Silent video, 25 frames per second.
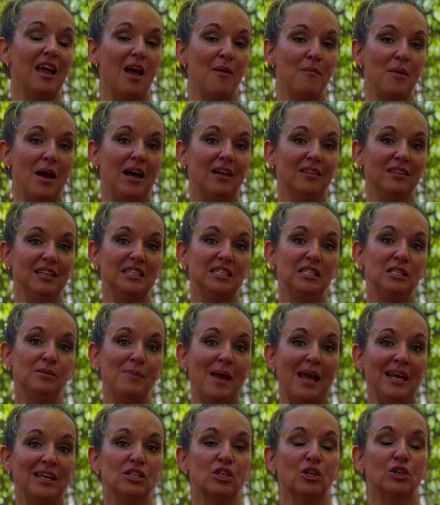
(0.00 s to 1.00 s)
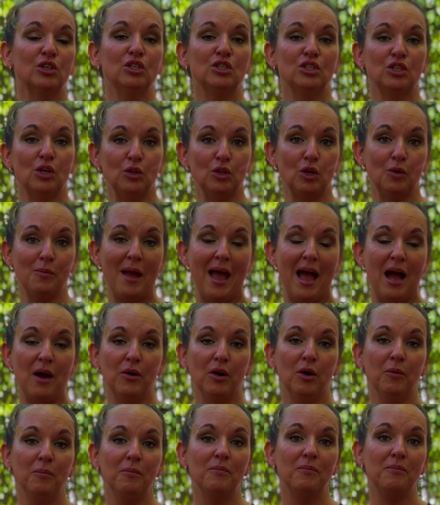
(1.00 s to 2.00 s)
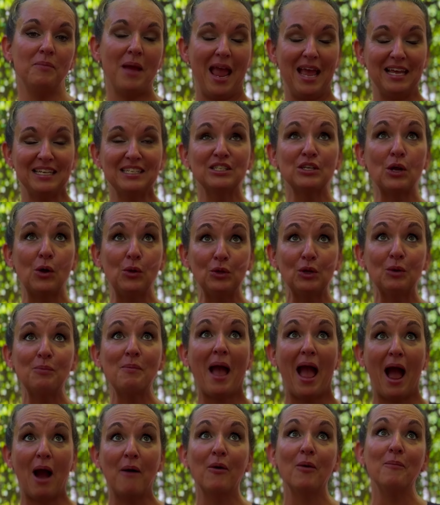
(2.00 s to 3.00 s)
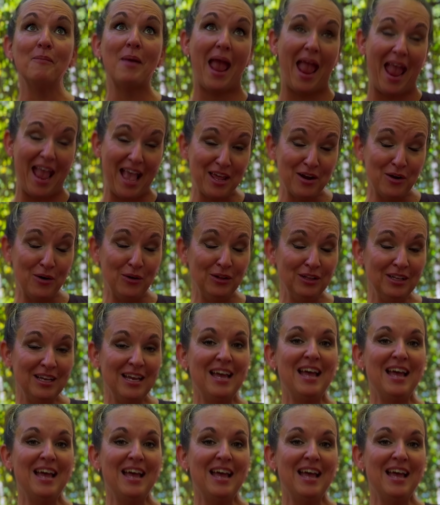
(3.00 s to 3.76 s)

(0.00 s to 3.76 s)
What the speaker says: about this Spectre solar power panel.